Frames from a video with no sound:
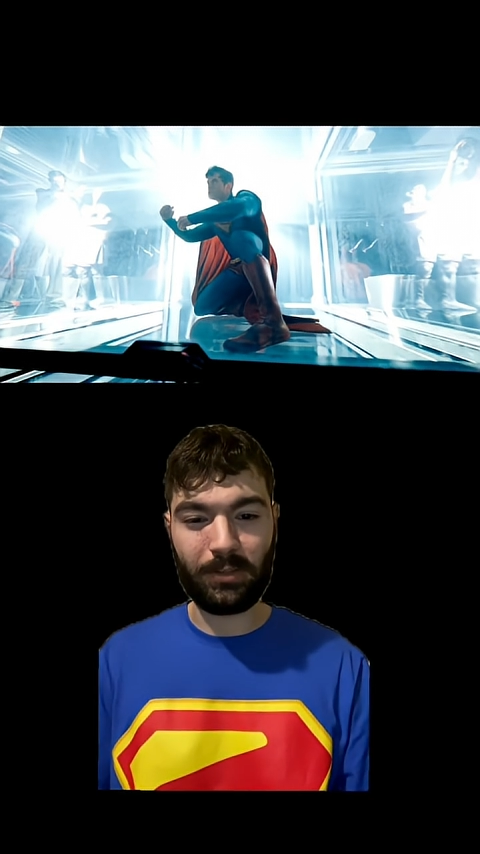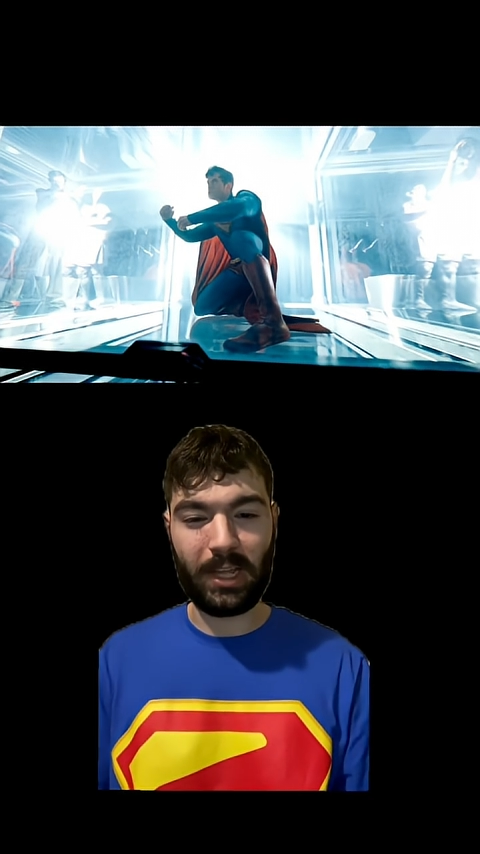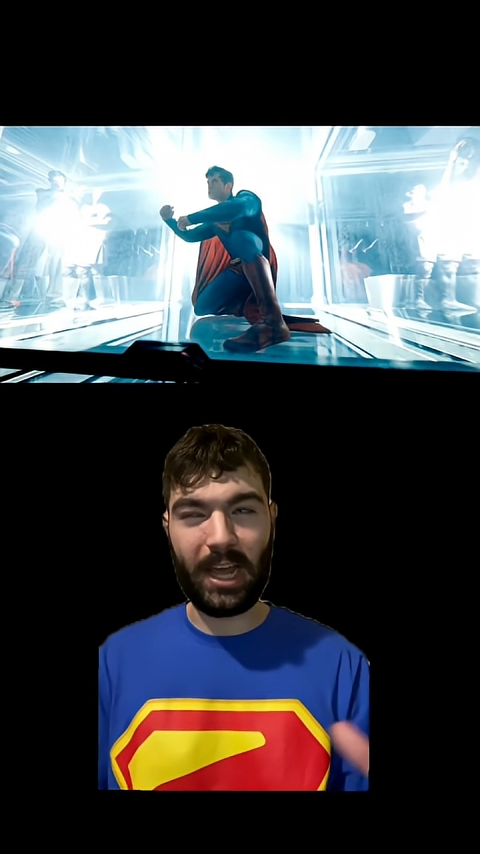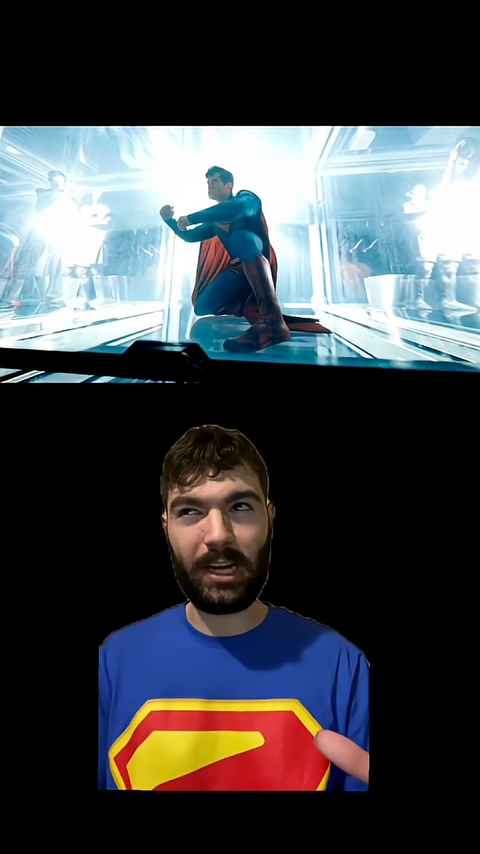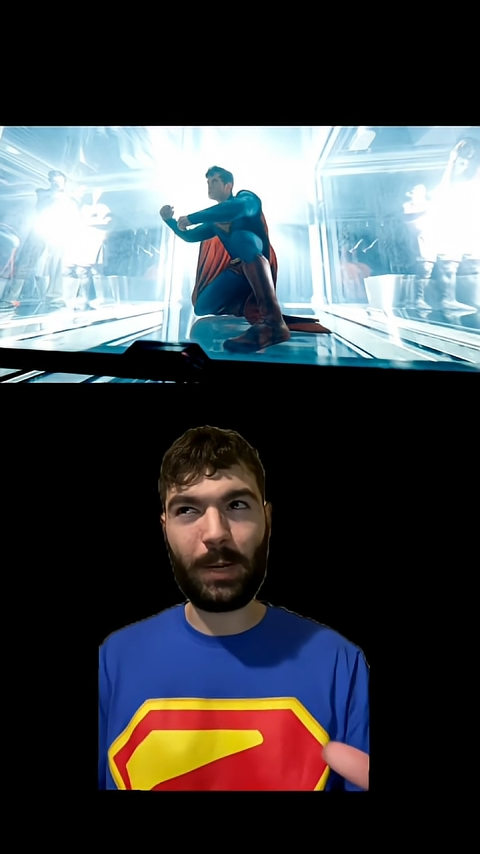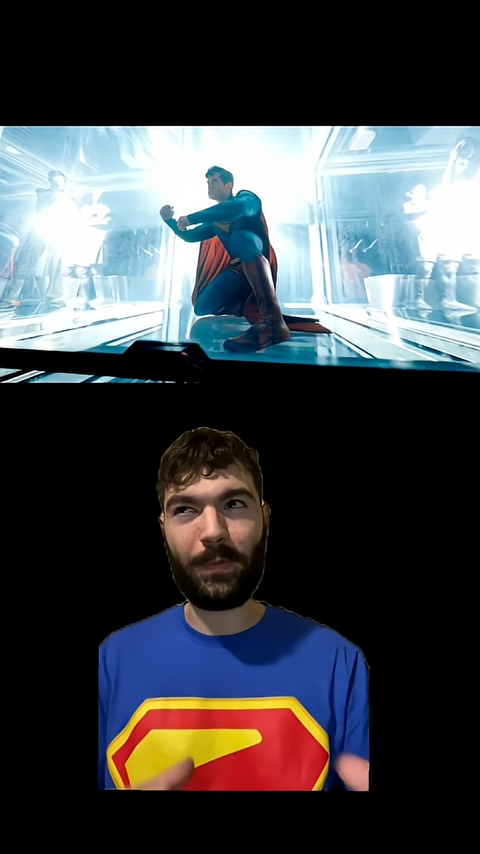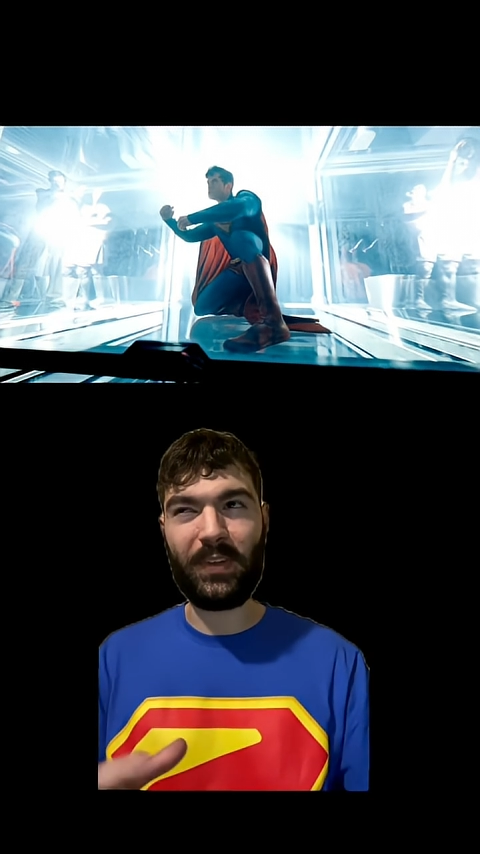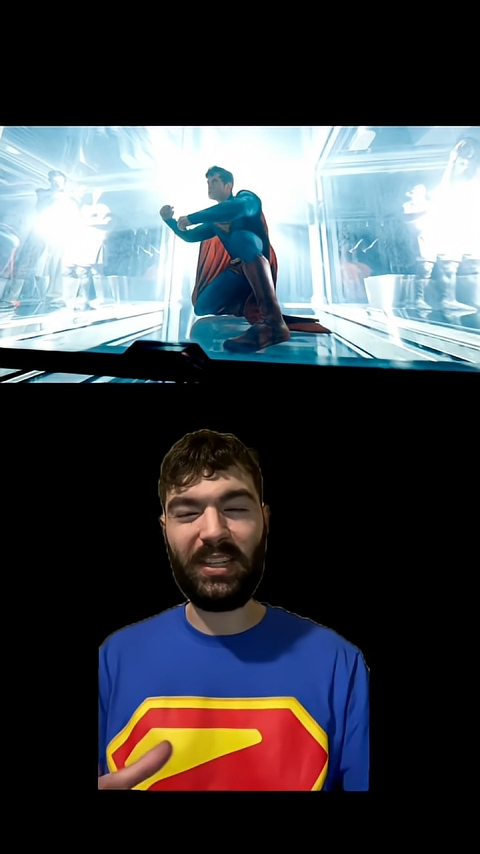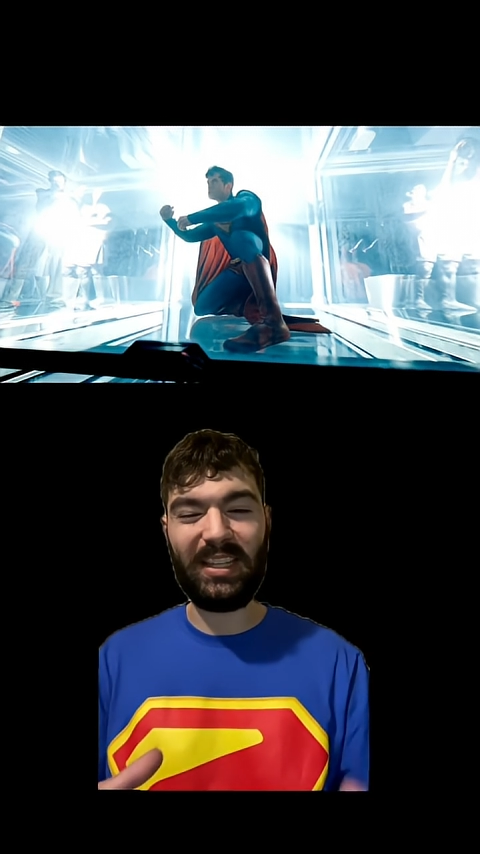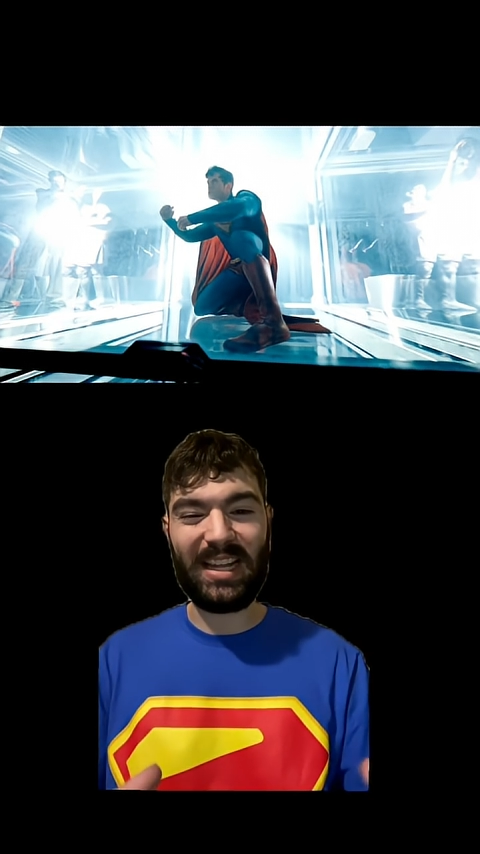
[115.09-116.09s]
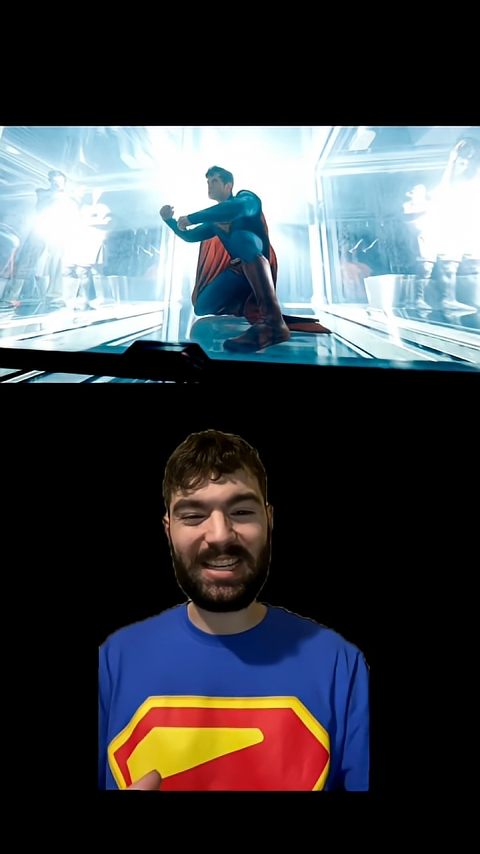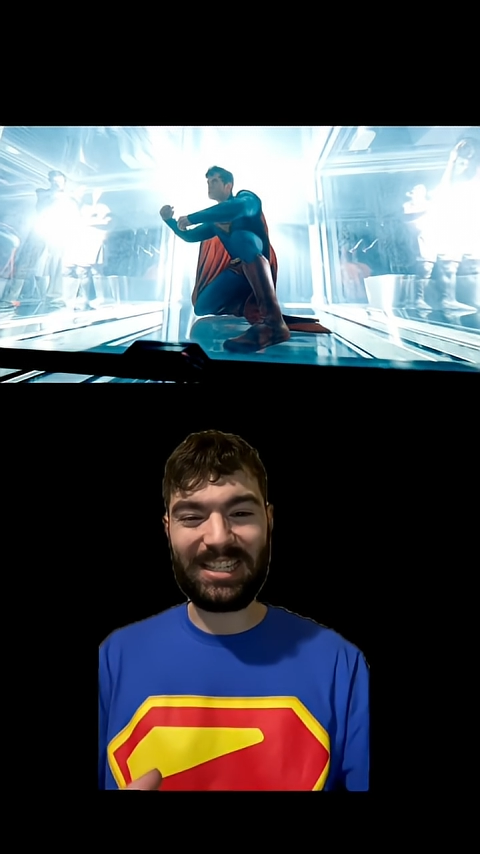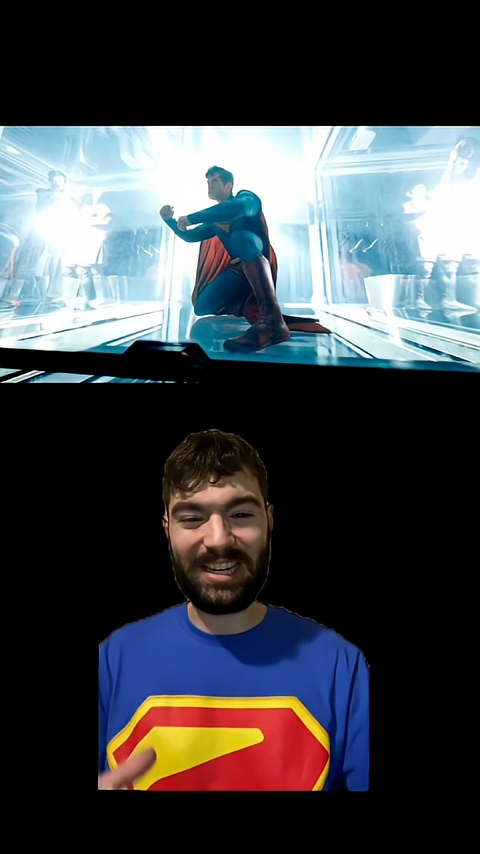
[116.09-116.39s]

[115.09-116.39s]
that ended up feeling like